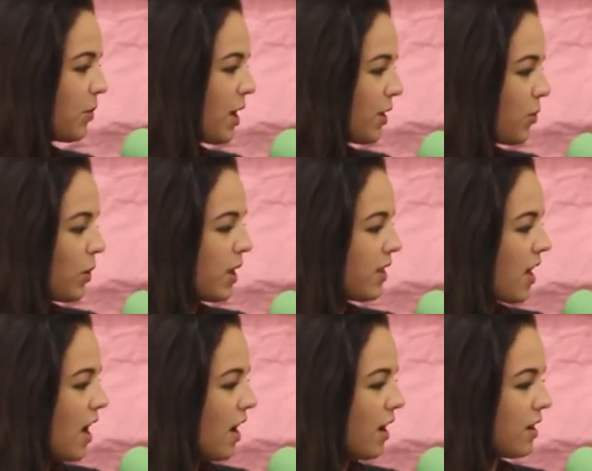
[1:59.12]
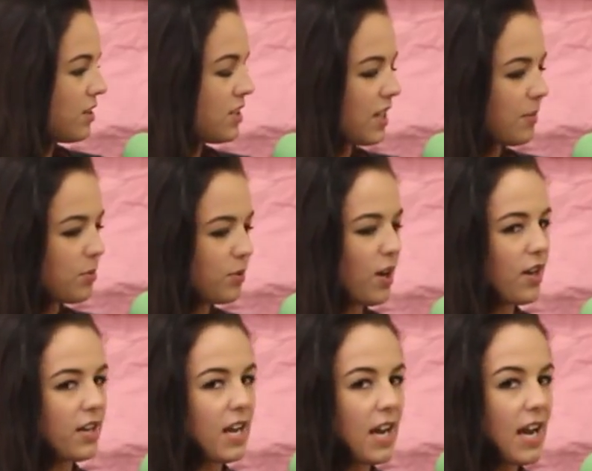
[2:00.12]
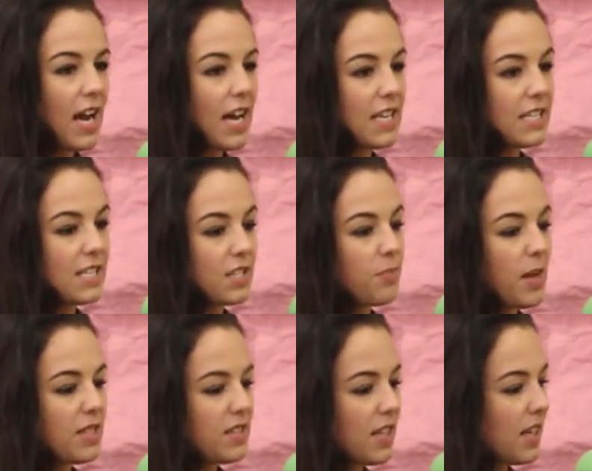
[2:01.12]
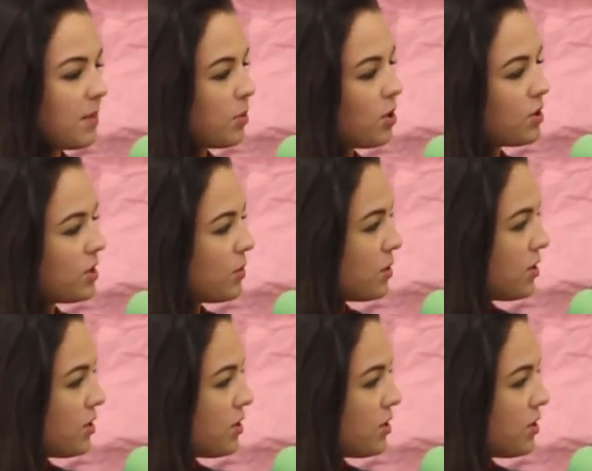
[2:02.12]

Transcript: my work with a staple gun, and basically because